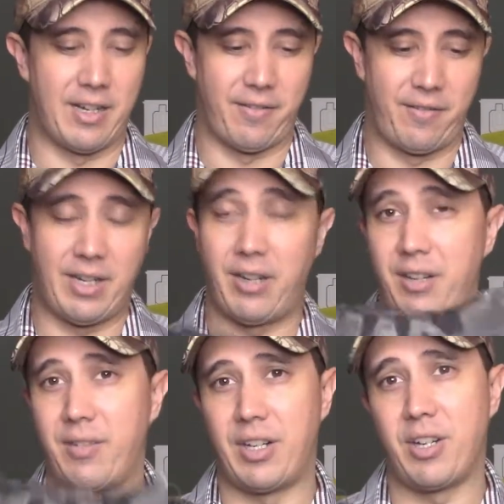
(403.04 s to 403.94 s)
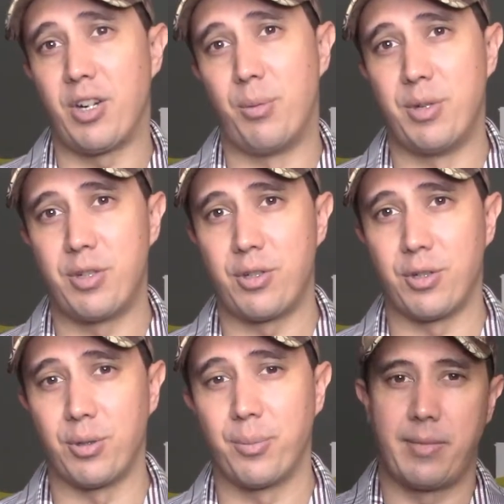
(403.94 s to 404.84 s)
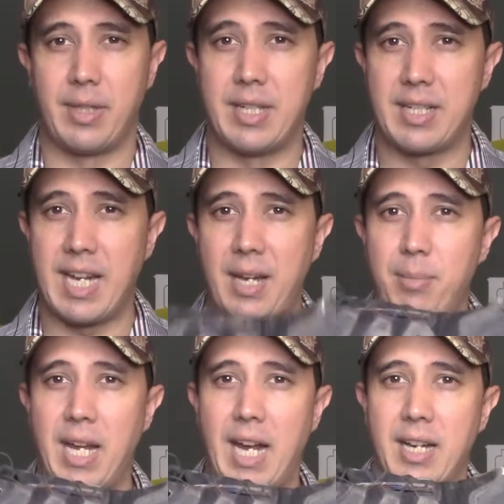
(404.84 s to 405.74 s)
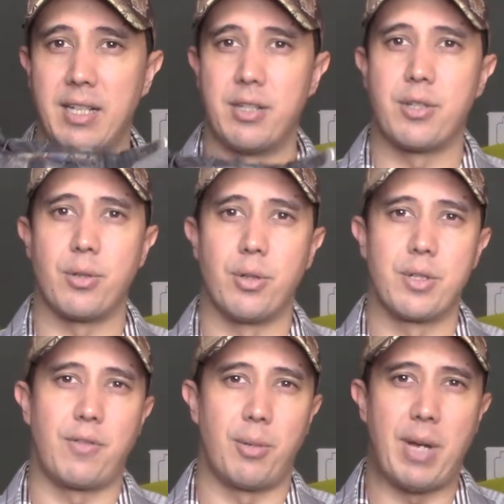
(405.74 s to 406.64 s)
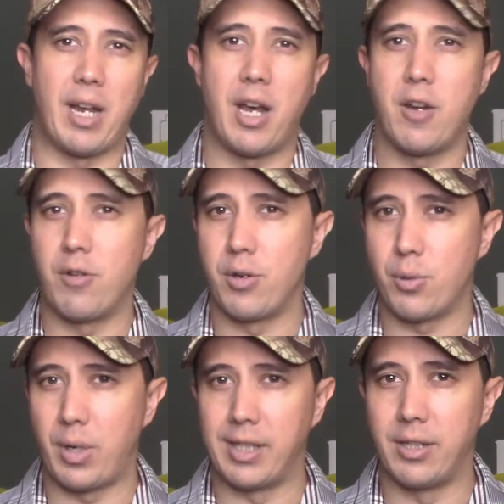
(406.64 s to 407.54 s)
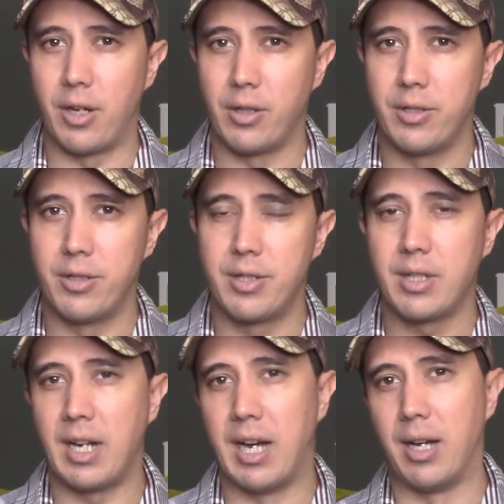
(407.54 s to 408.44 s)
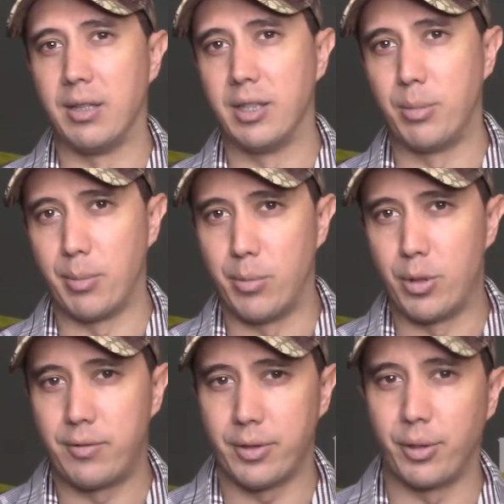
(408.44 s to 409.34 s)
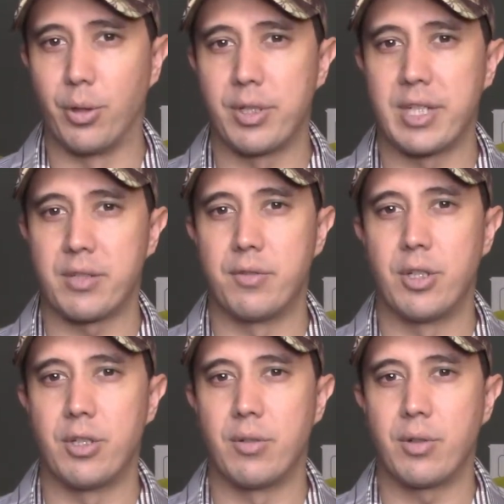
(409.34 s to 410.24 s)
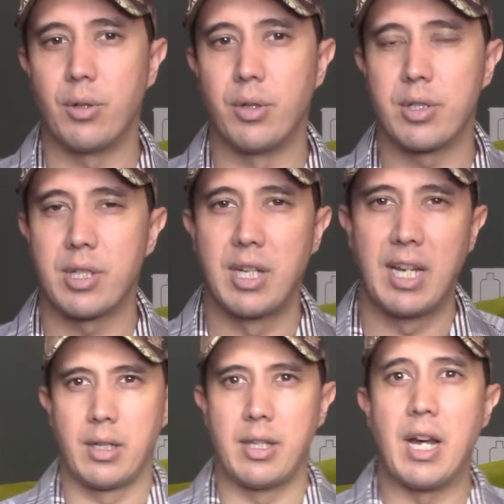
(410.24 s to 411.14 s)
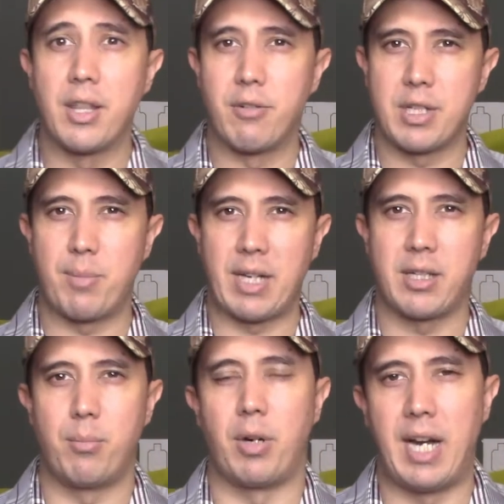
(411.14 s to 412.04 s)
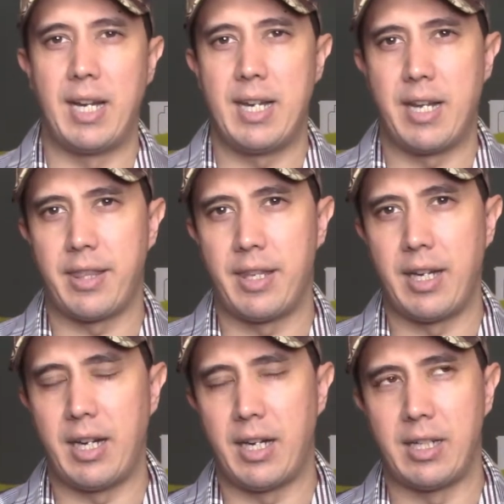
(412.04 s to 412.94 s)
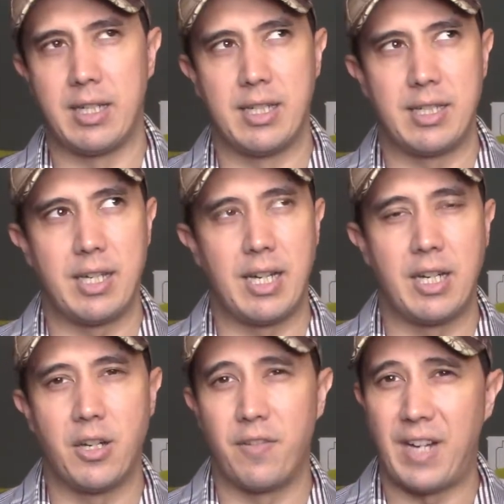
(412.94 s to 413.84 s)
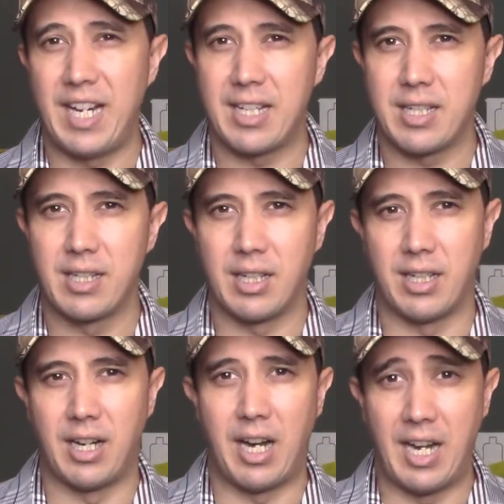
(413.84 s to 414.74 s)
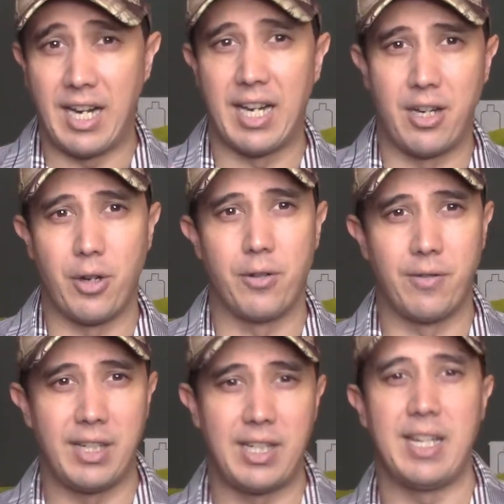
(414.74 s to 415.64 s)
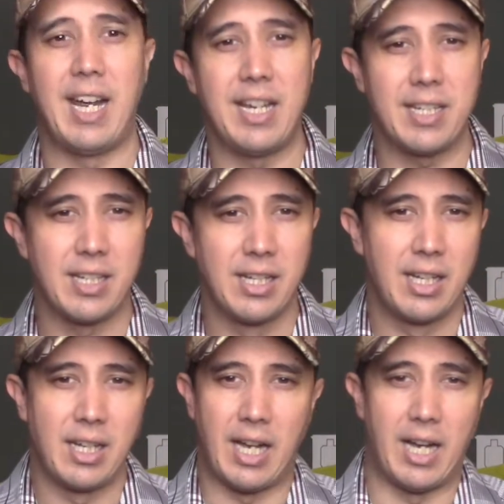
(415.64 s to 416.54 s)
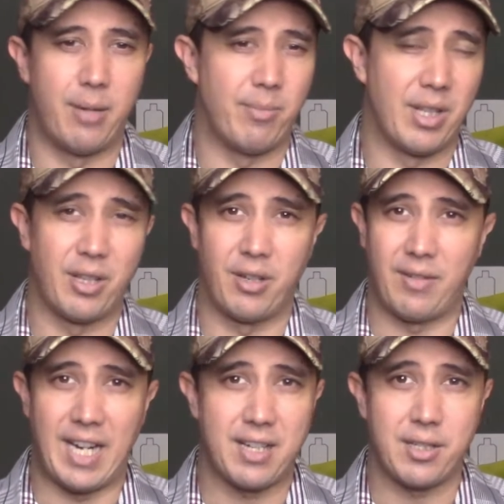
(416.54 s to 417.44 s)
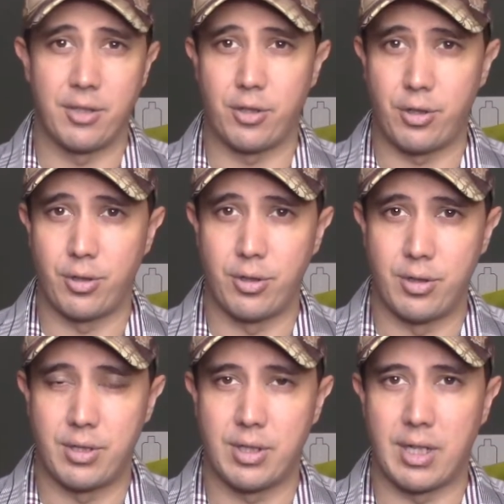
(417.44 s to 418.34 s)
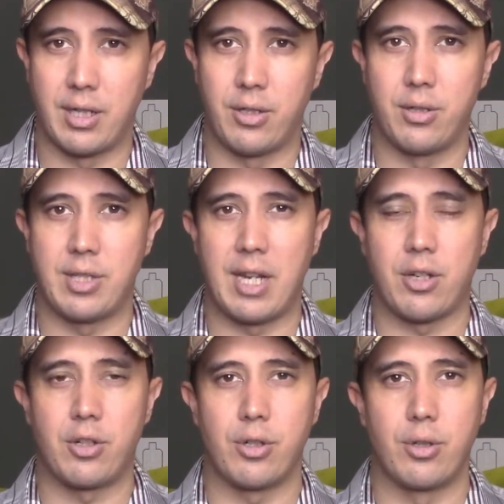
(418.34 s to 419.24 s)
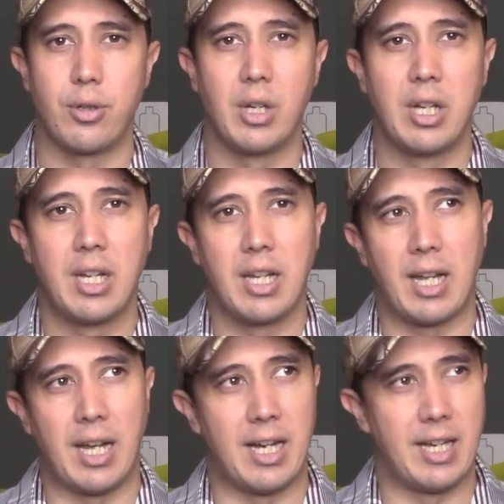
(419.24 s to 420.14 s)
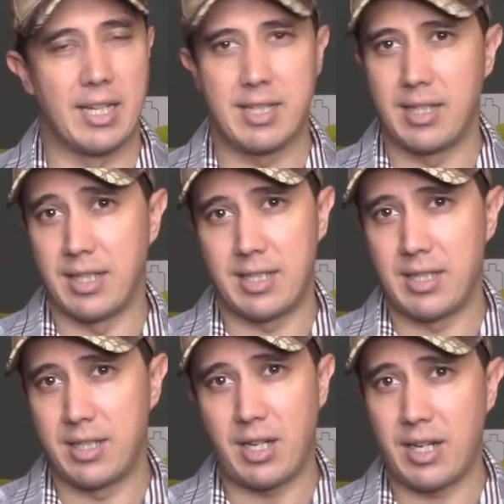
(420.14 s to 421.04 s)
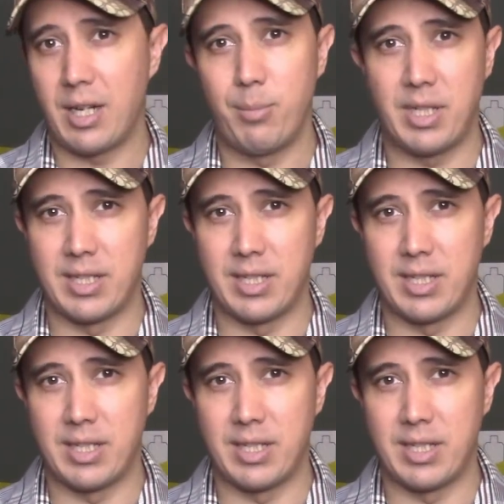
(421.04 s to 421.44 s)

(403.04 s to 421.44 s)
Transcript: Very, very common shoe. These can be had in stores for about $120, a little bit more for the Gore-Tex version of course. The other respected brand out there is Innovate, INOV8. A lot of excellent shooters use that shoe. It's an entire company.